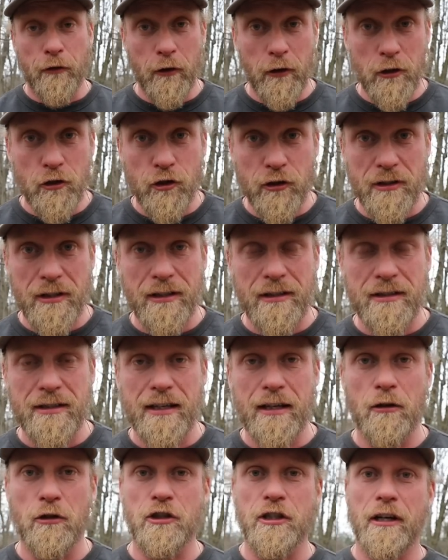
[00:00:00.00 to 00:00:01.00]
if you're interested in
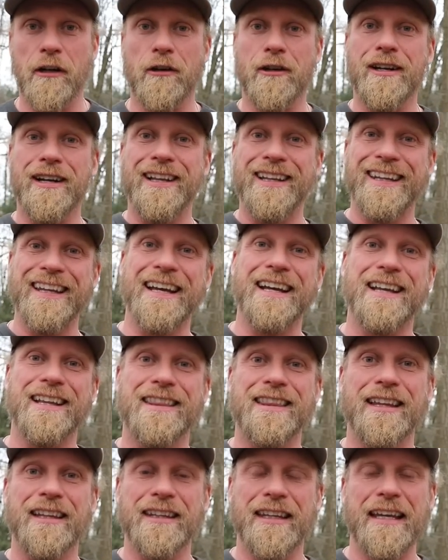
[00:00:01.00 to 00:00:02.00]
Skillshare, click
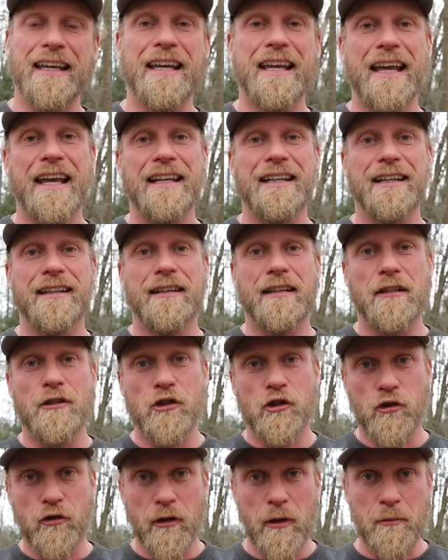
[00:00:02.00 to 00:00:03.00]
the link in the
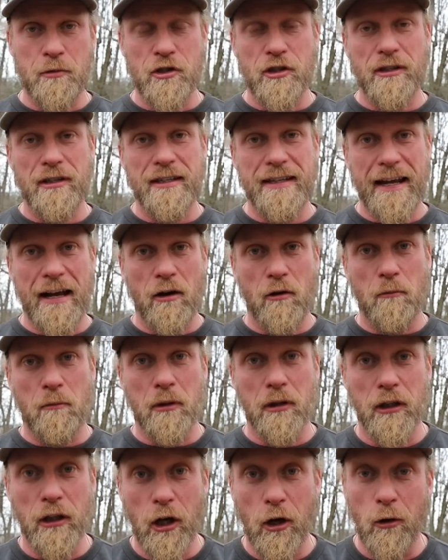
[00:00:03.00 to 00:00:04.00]
description down
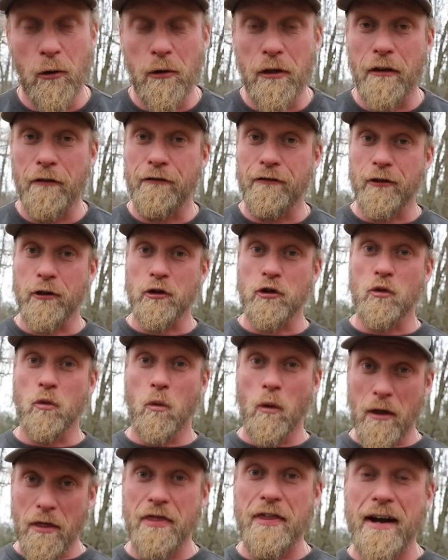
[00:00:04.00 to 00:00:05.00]
below. The first
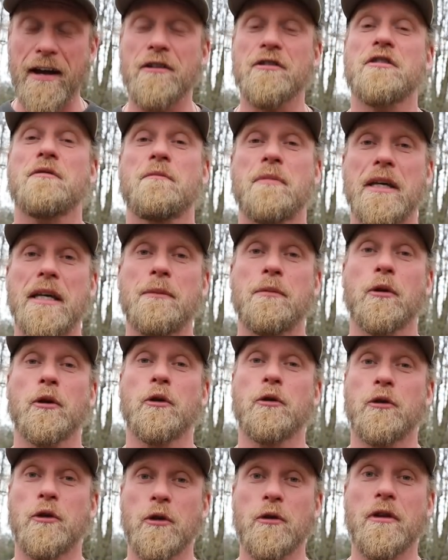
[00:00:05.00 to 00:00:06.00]
one thousand people
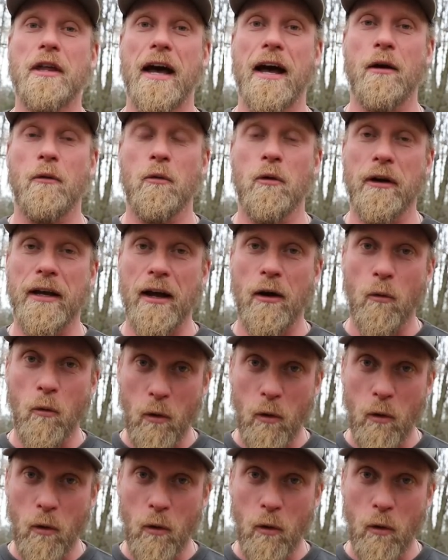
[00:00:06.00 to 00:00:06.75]
who do that will get